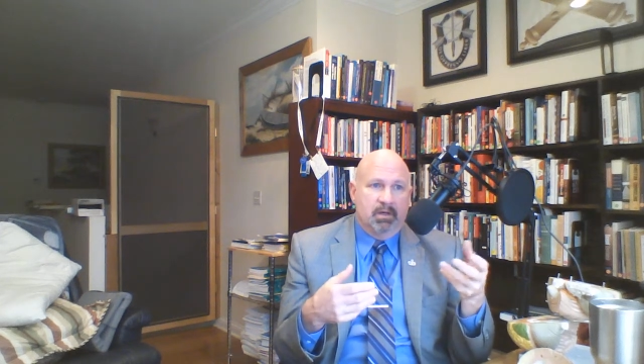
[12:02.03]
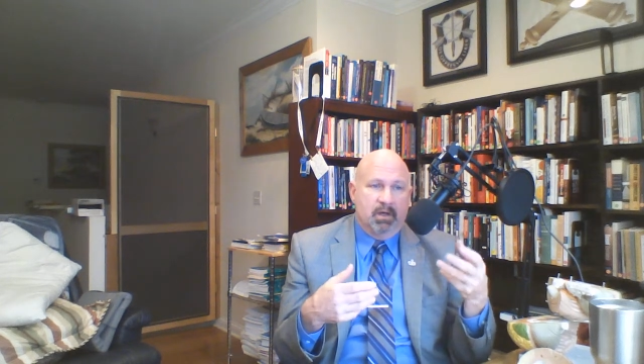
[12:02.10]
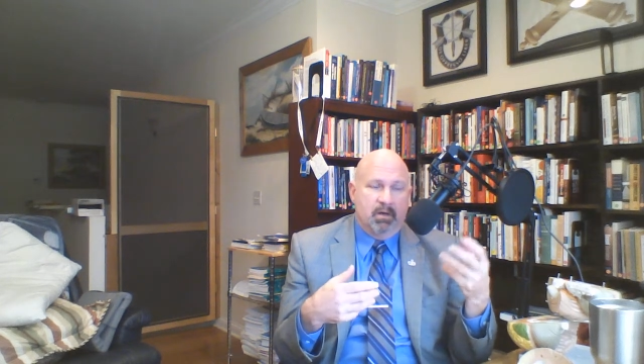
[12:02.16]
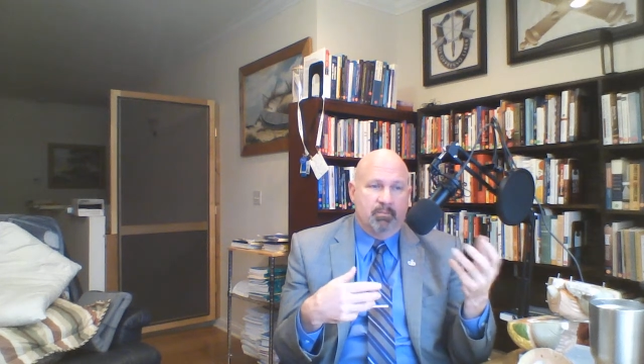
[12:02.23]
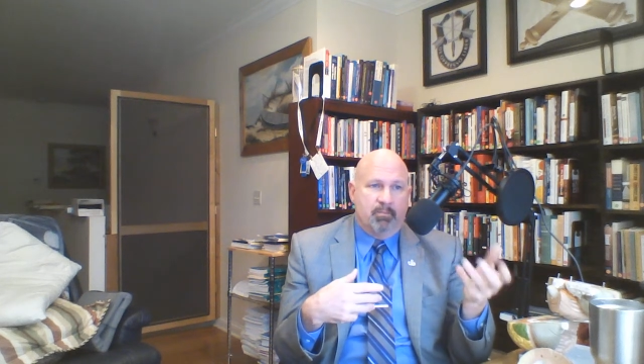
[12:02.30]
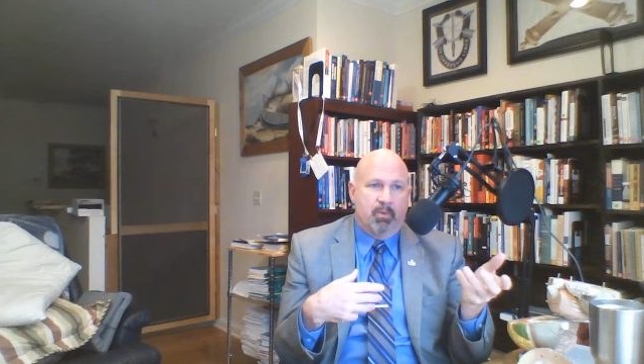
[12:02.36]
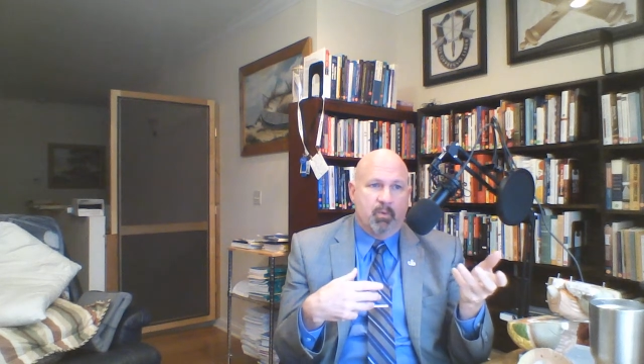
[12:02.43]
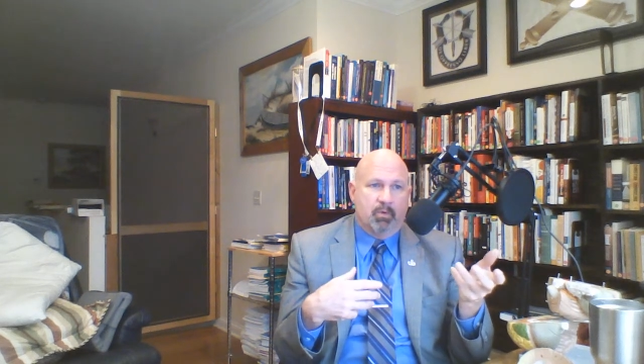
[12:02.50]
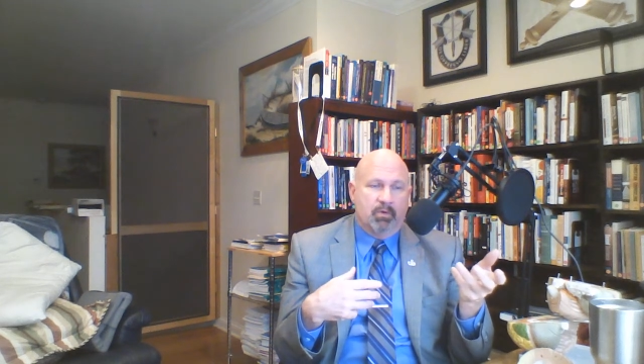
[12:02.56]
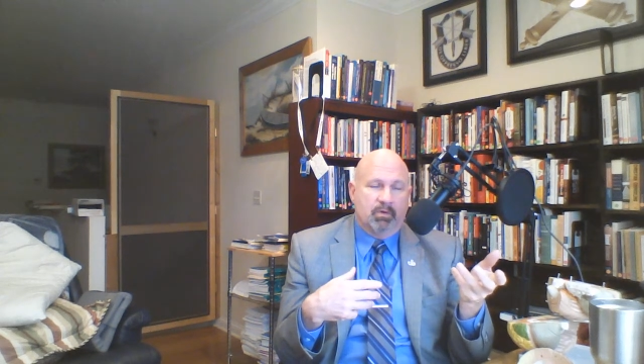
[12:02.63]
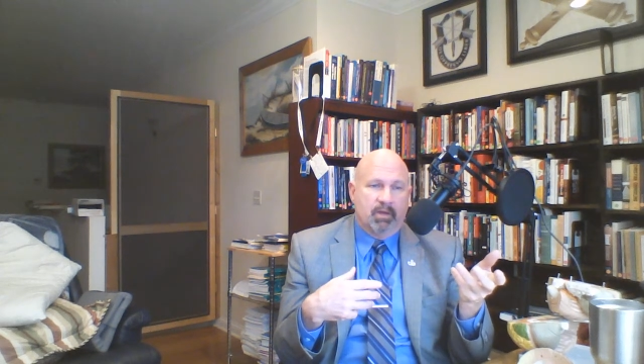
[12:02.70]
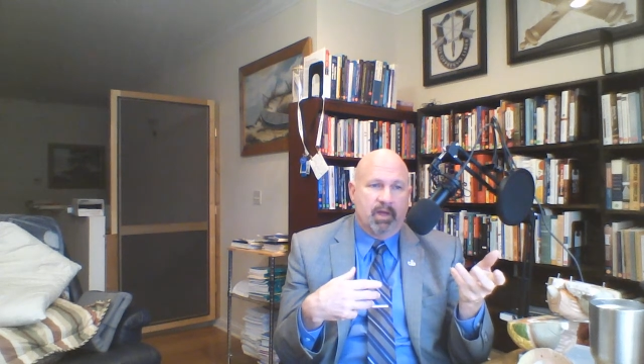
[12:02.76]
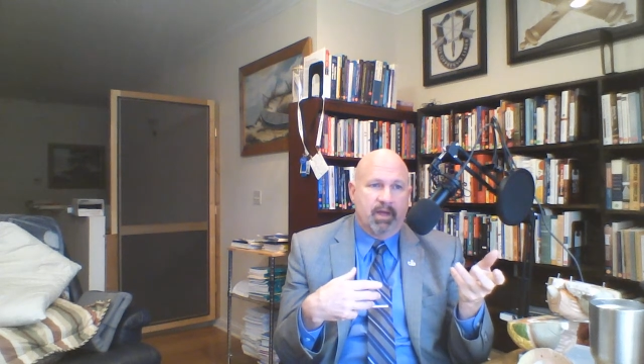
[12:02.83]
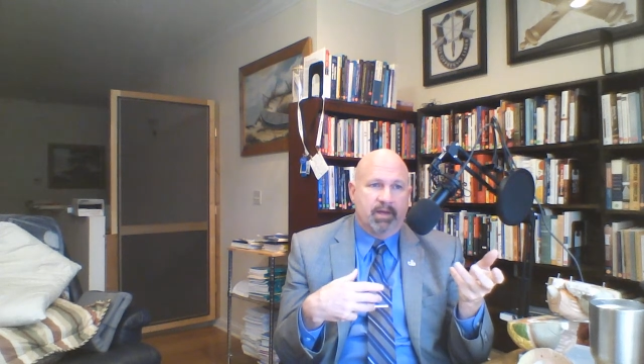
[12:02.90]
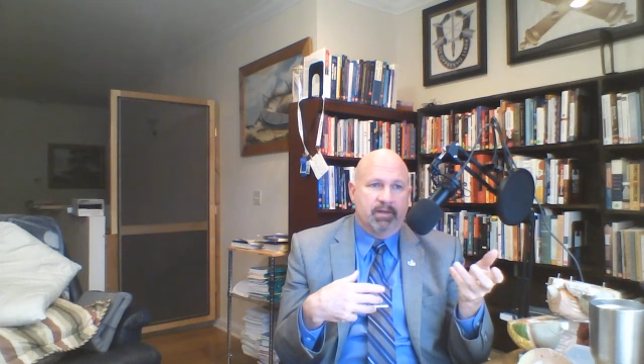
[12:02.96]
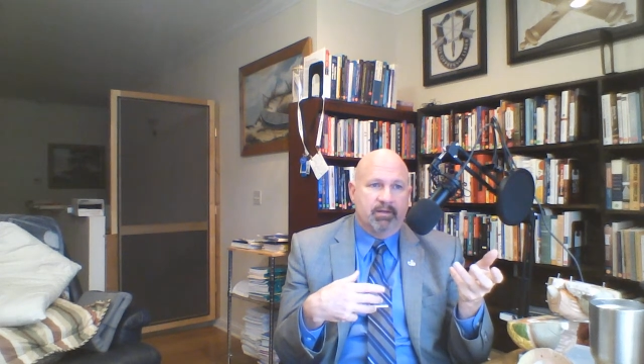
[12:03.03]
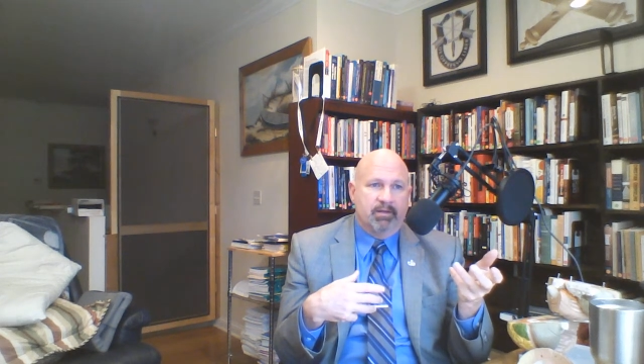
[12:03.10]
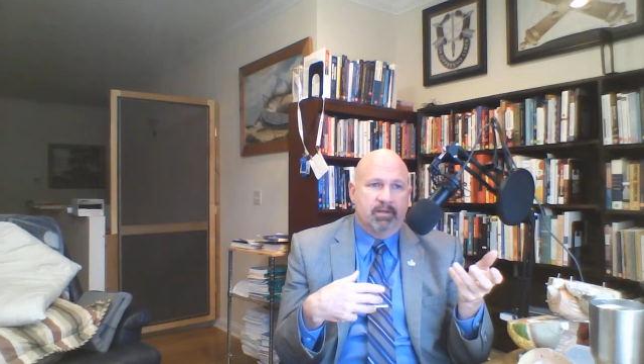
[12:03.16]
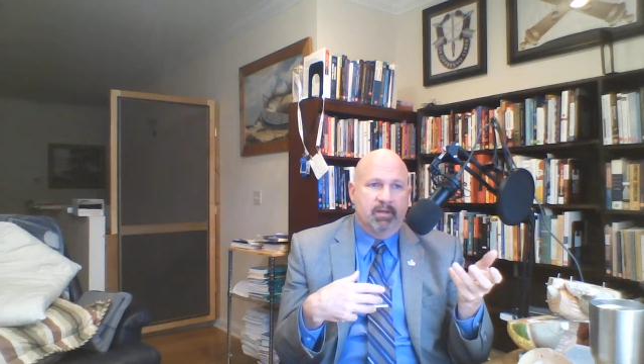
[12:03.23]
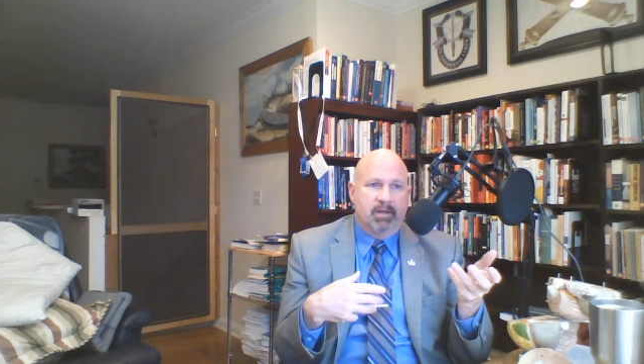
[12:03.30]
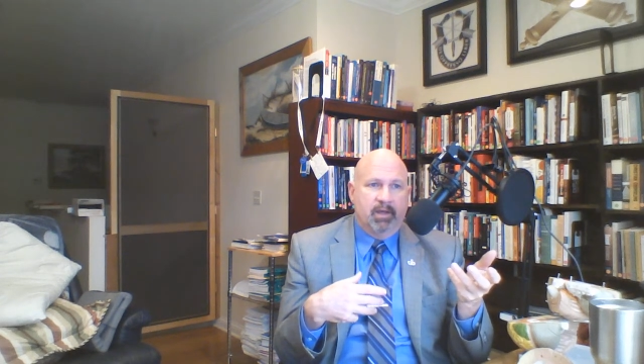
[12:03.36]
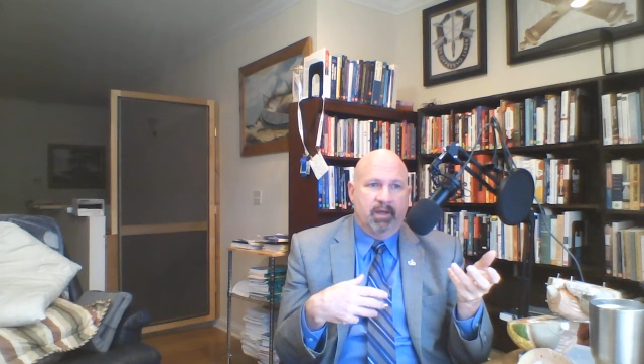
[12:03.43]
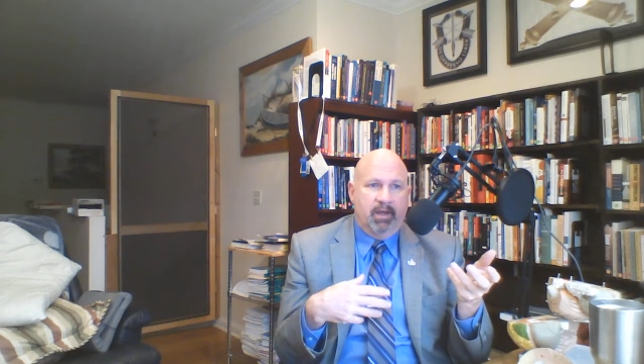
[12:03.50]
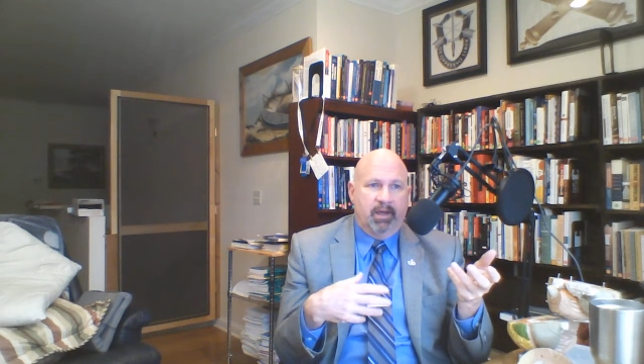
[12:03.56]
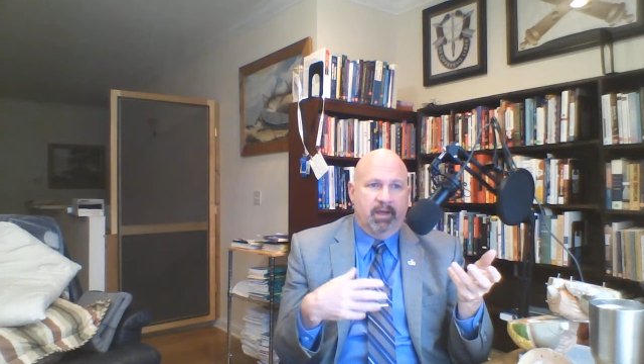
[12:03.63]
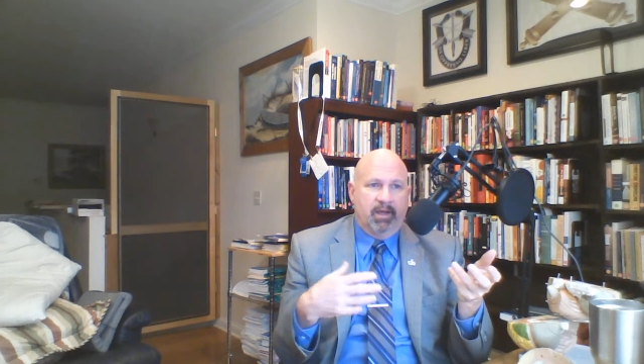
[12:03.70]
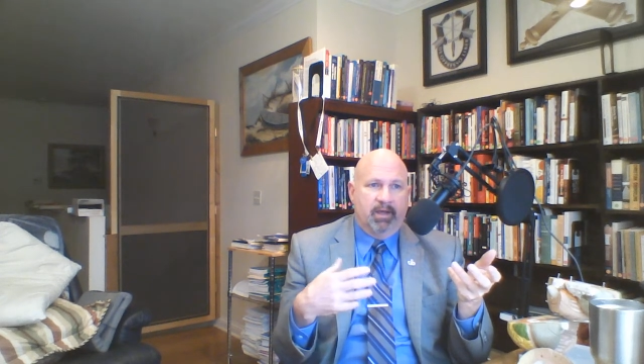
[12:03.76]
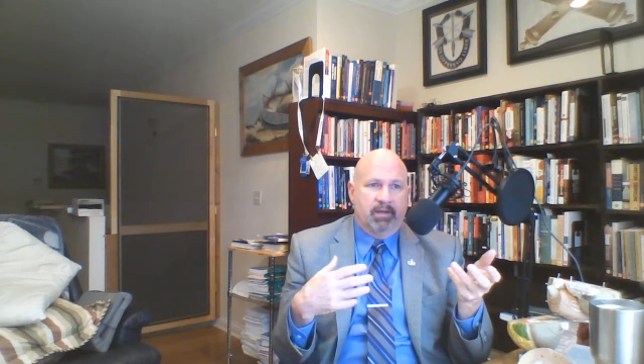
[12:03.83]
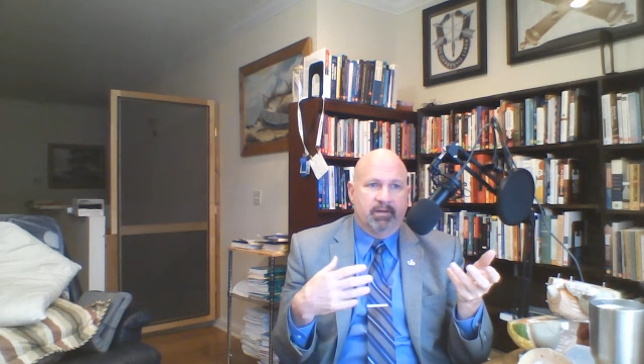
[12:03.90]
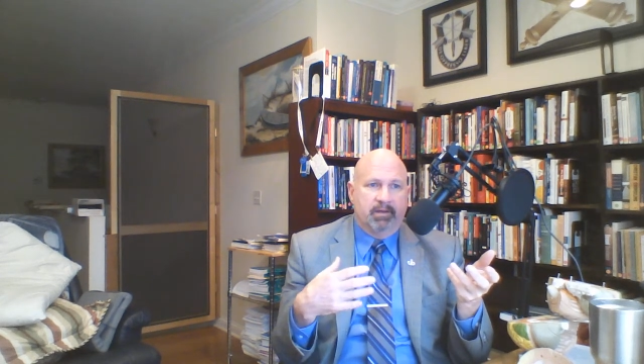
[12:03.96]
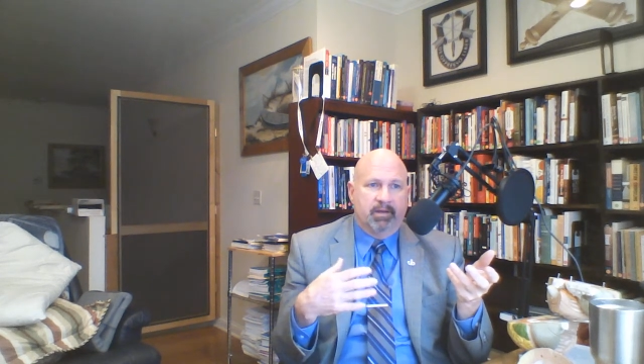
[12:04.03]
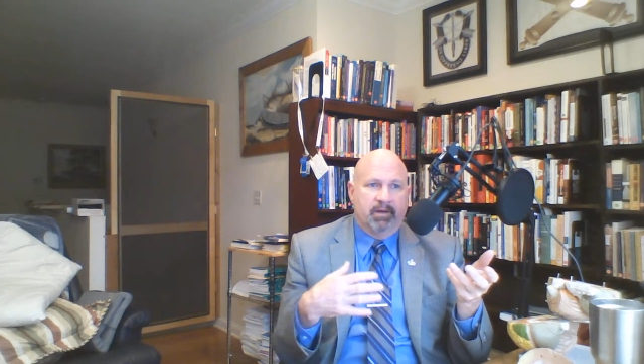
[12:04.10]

a borderline and